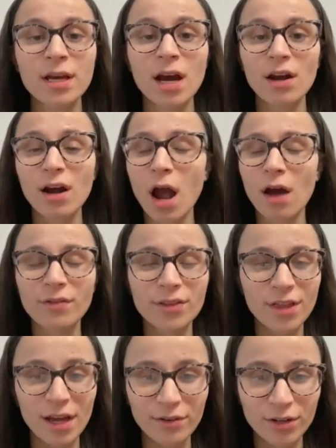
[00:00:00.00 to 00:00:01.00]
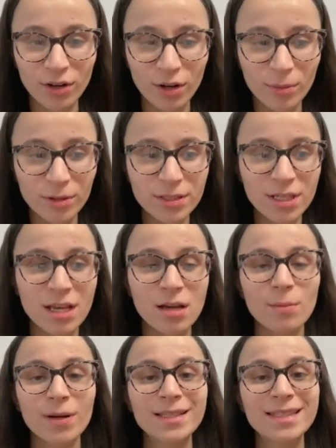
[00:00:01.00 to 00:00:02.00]
of the thyroid hormones,
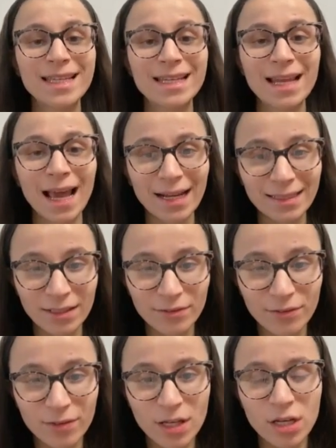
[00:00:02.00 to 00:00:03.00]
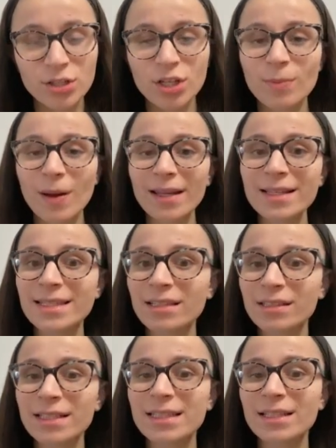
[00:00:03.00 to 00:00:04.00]
but it's inactive. So your body
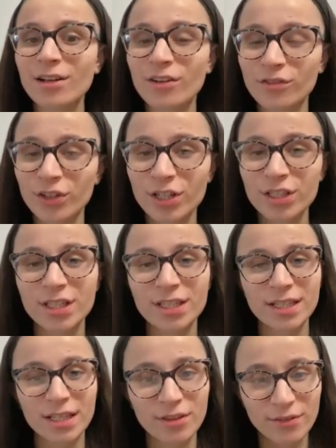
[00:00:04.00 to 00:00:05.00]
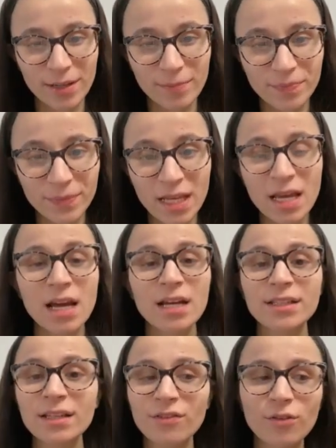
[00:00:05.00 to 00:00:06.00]
still needs to convert it to T3.
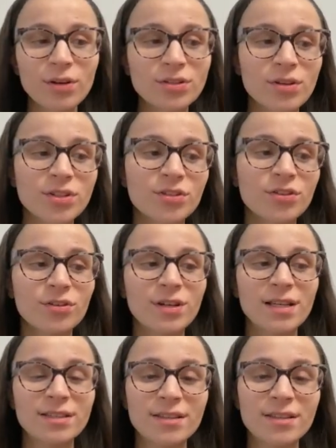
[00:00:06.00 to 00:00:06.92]
T4 is also known as